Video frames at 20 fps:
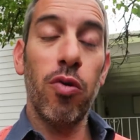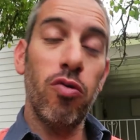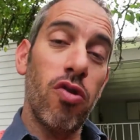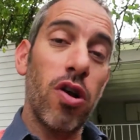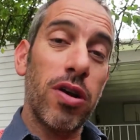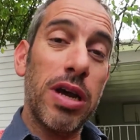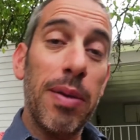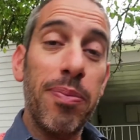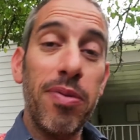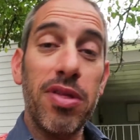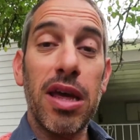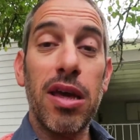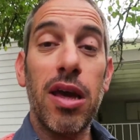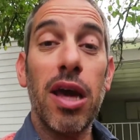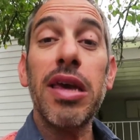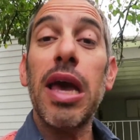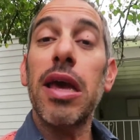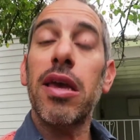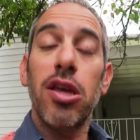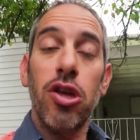or rock up and say,
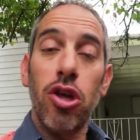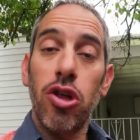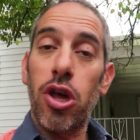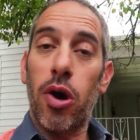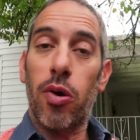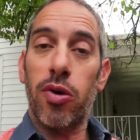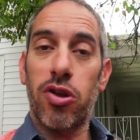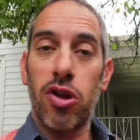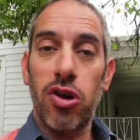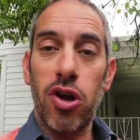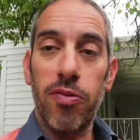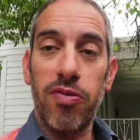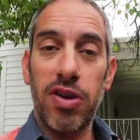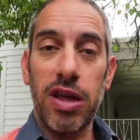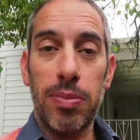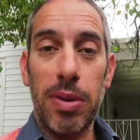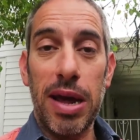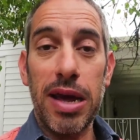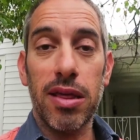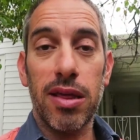okay, can you show us your Dial
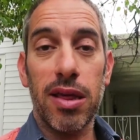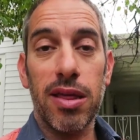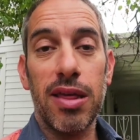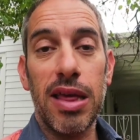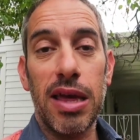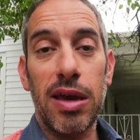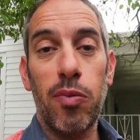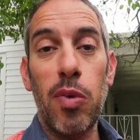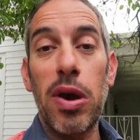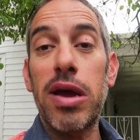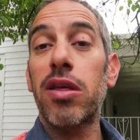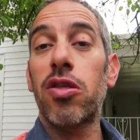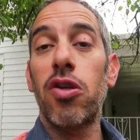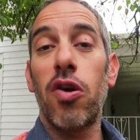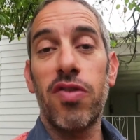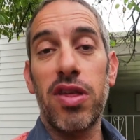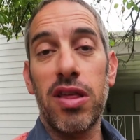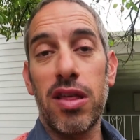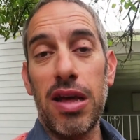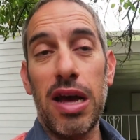Before You Dig plans? Let's see where the
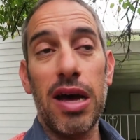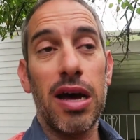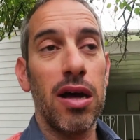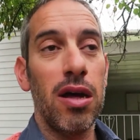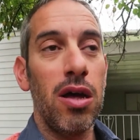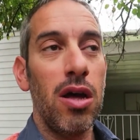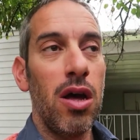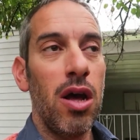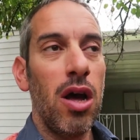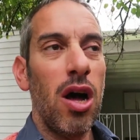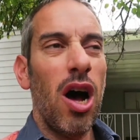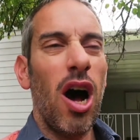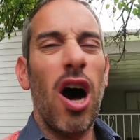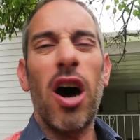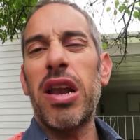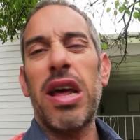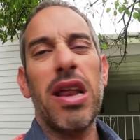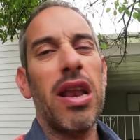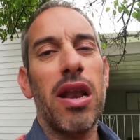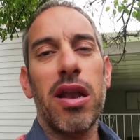services are.
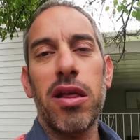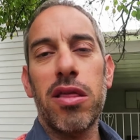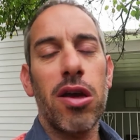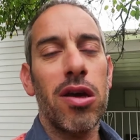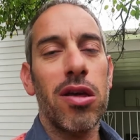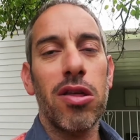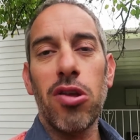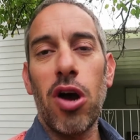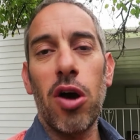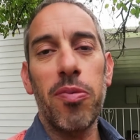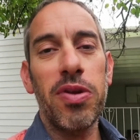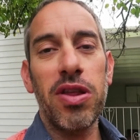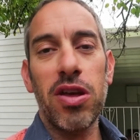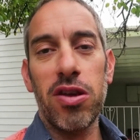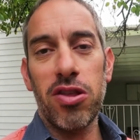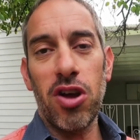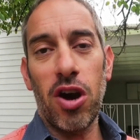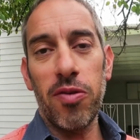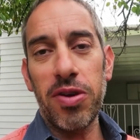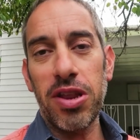Oh no, no, no, Dial
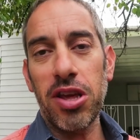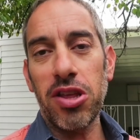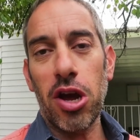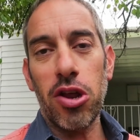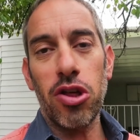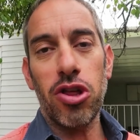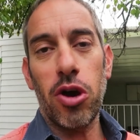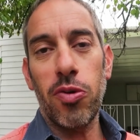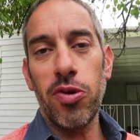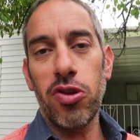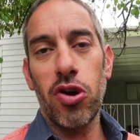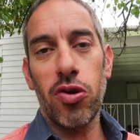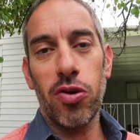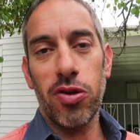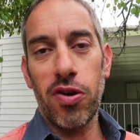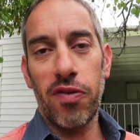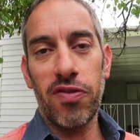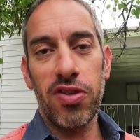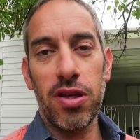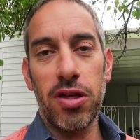Before You Dig don't show
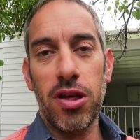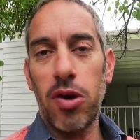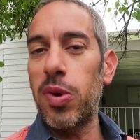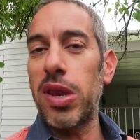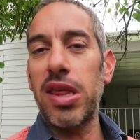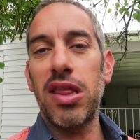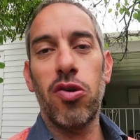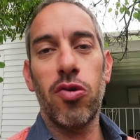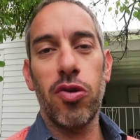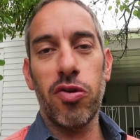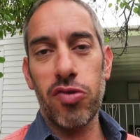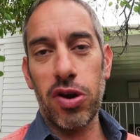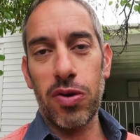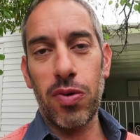internal services, so we didn't do a